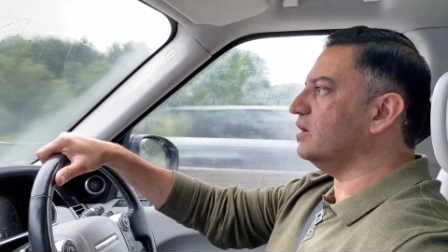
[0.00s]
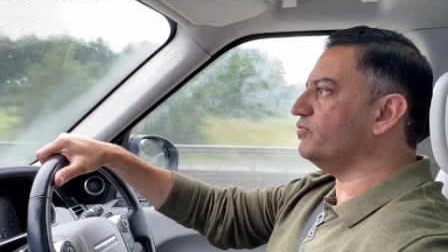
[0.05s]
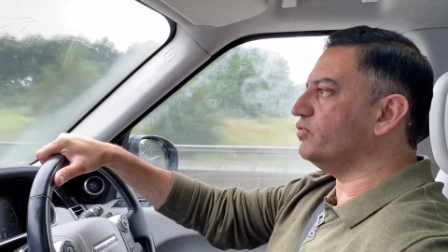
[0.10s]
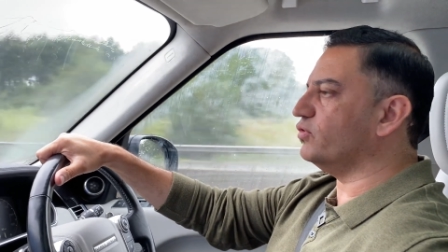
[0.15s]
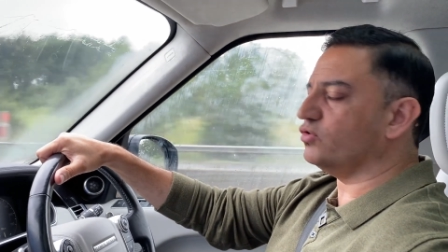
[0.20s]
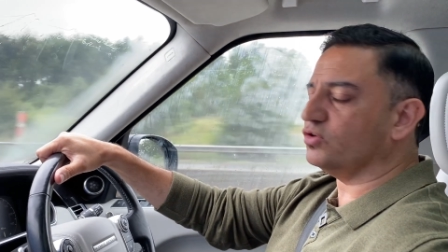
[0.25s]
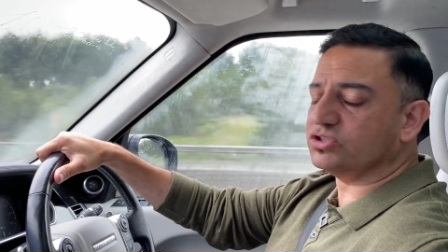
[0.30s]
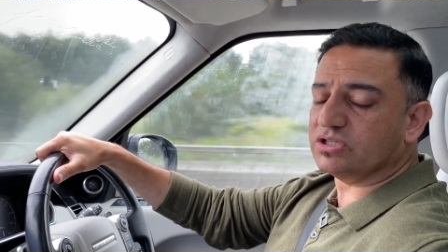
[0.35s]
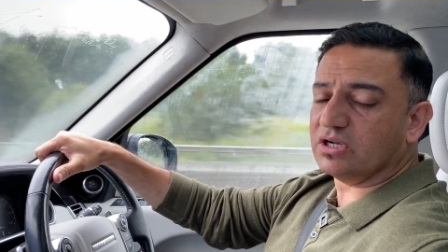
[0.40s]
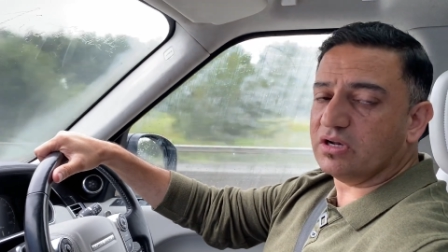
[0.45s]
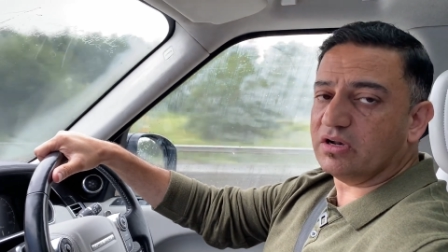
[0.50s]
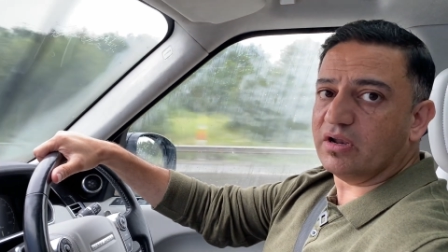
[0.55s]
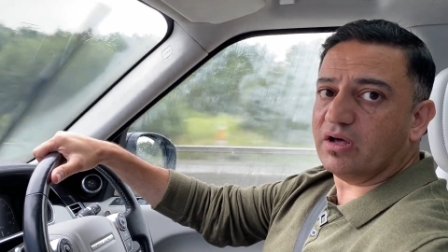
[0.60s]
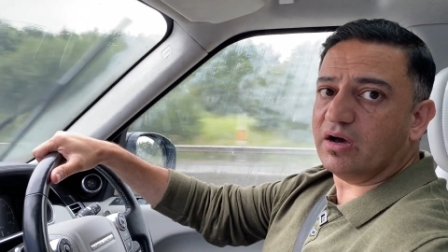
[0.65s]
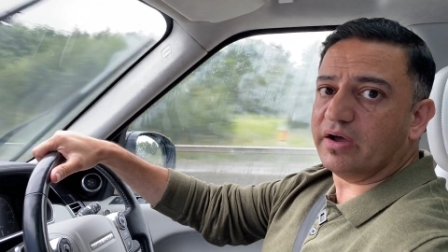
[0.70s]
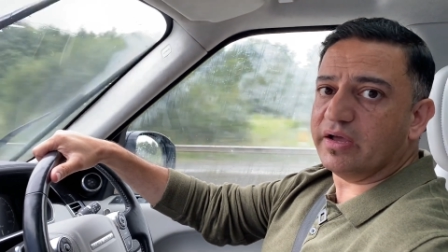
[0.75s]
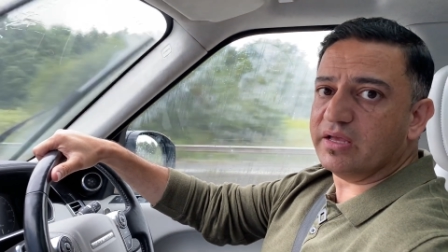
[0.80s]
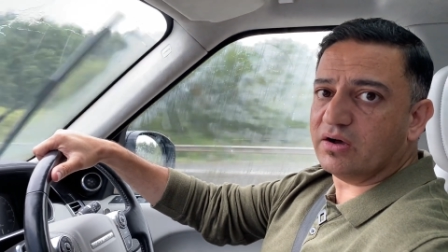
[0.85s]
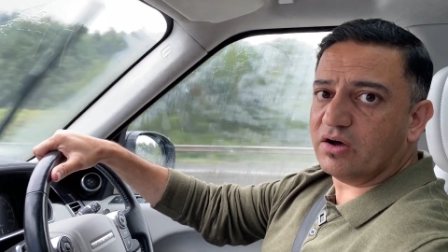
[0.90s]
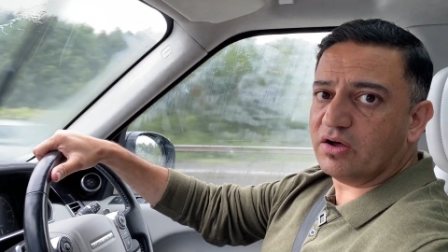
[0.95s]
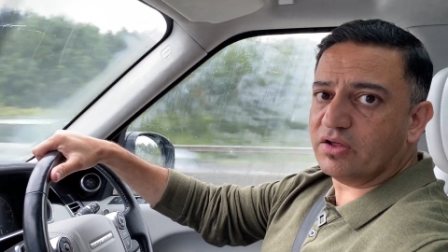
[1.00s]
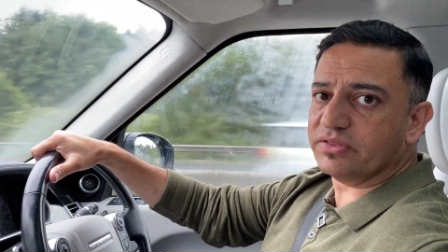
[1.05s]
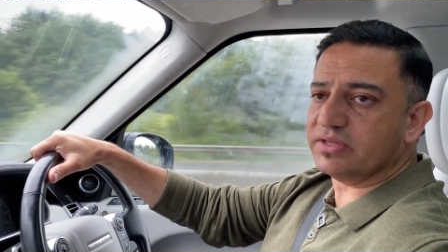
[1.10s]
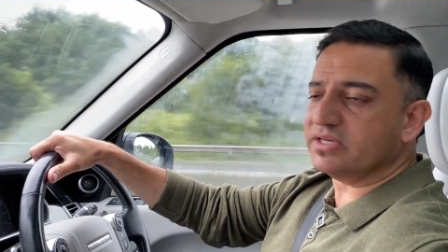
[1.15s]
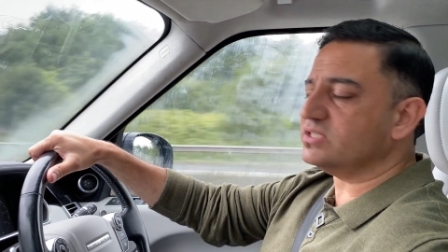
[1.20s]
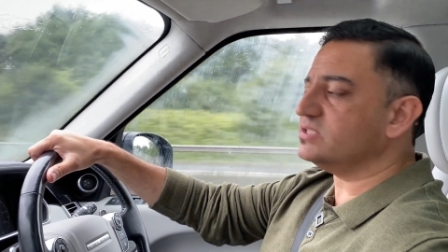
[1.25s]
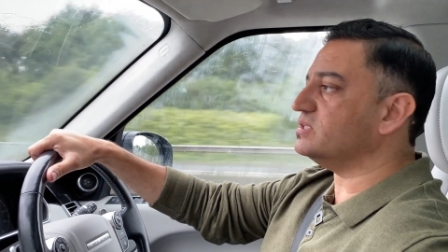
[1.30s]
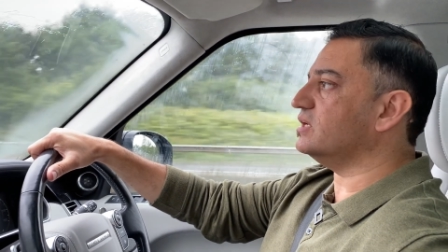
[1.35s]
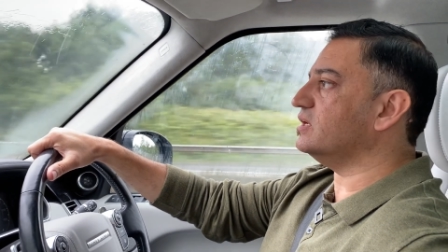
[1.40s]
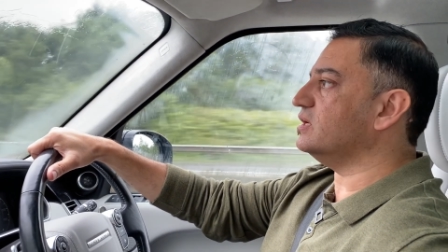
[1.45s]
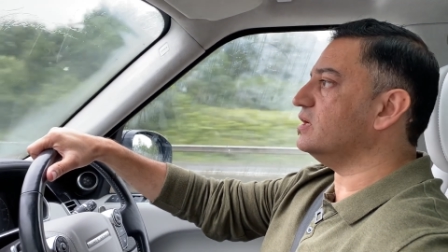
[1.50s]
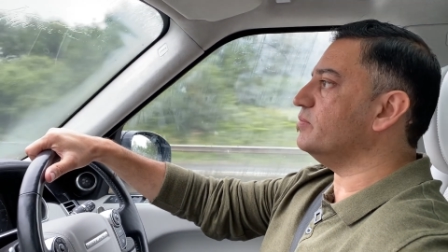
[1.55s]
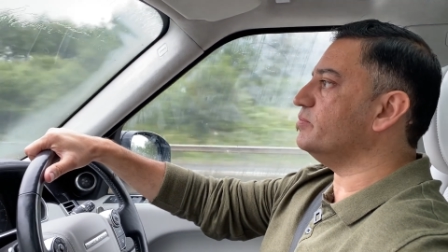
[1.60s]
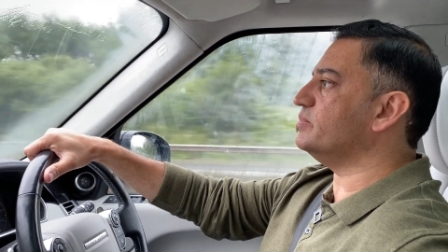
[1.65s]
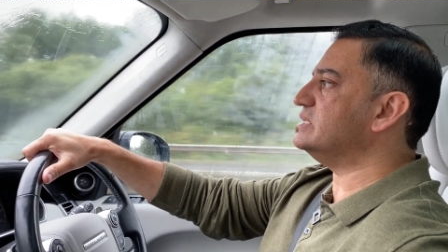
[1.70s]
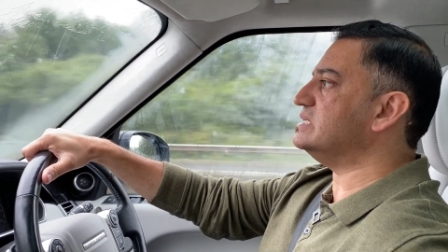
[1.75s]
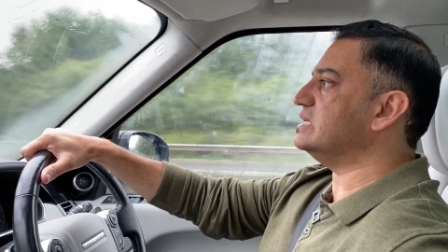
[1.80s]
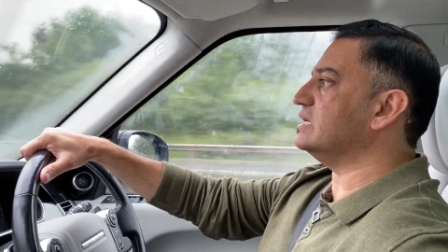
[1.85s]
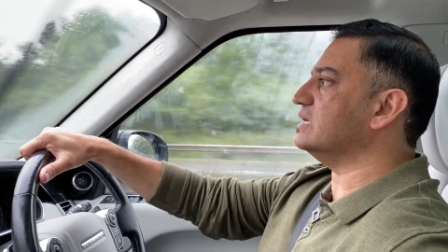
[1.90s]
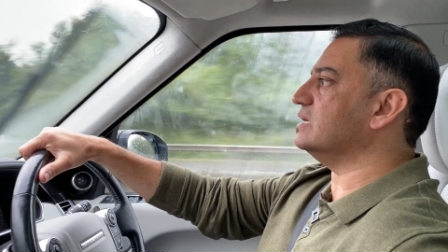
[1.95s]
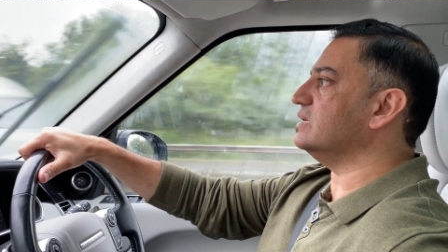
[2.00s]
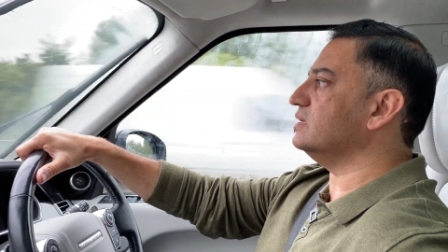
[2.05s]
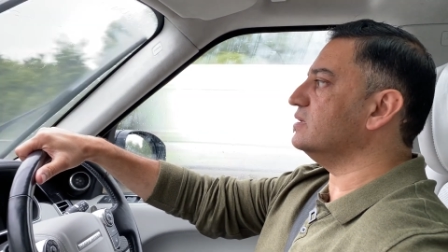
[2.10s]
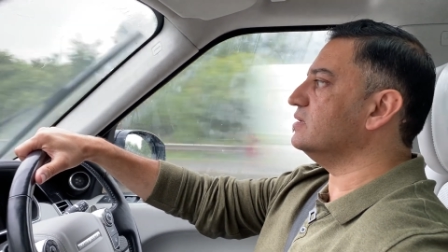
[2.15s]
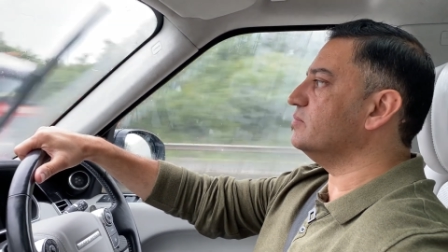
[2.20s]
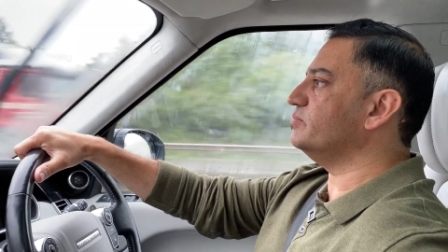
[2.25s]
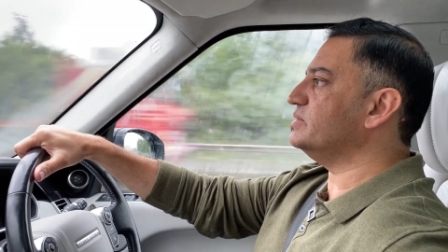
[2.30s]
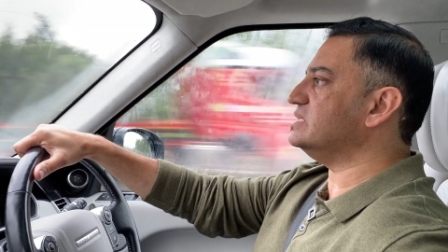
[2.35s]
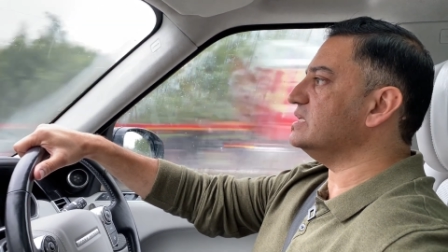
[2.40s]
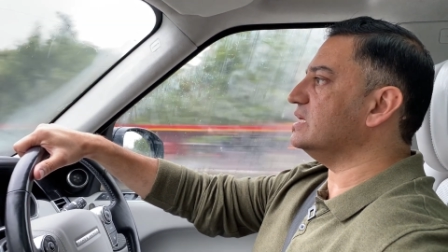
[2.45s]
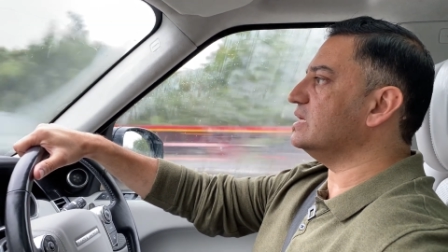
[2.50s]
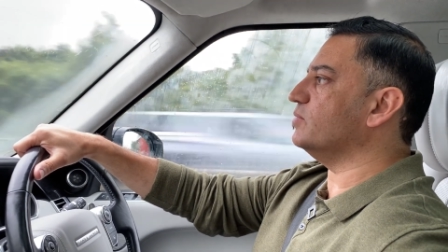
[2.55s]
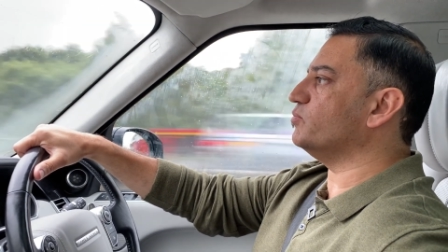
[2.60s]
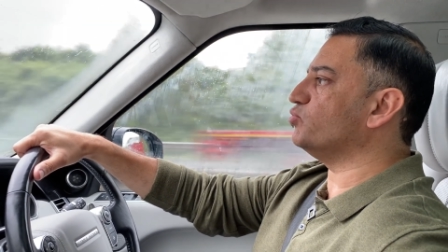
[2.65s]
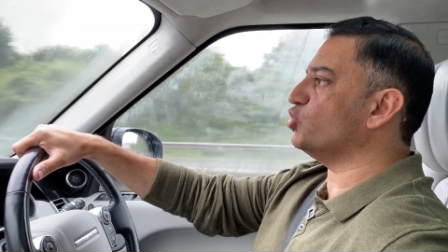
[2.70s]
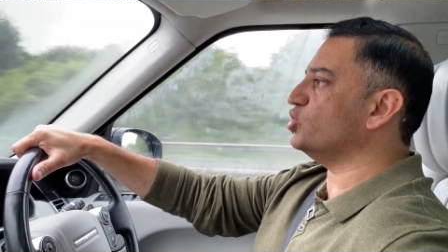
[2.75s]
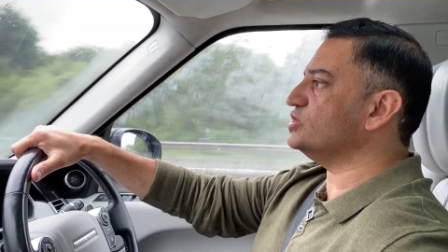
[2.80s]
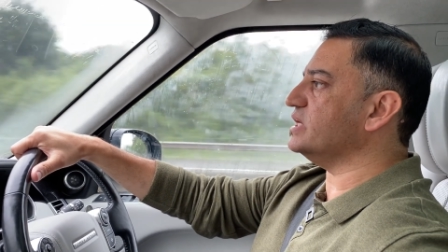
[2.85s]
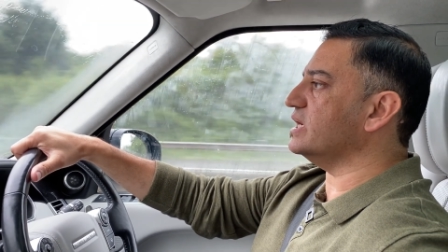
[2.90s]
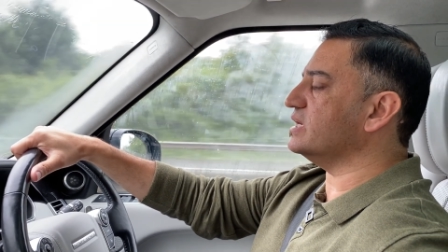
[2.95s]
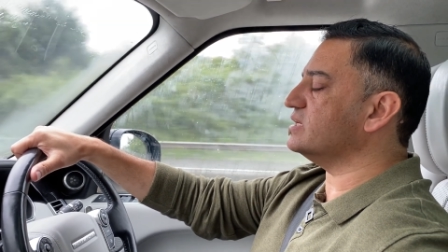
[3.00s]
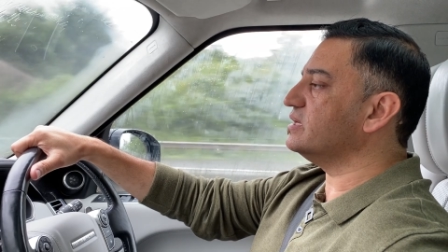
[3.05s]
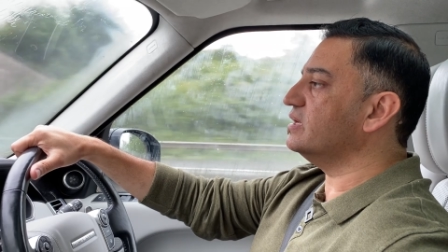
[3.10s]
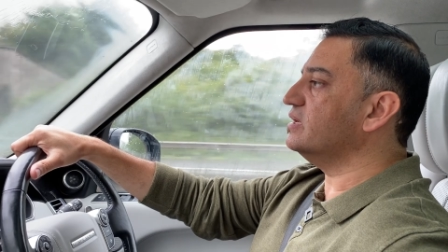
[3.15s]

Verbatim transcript: for Russell and I on this uh, particular, particular project.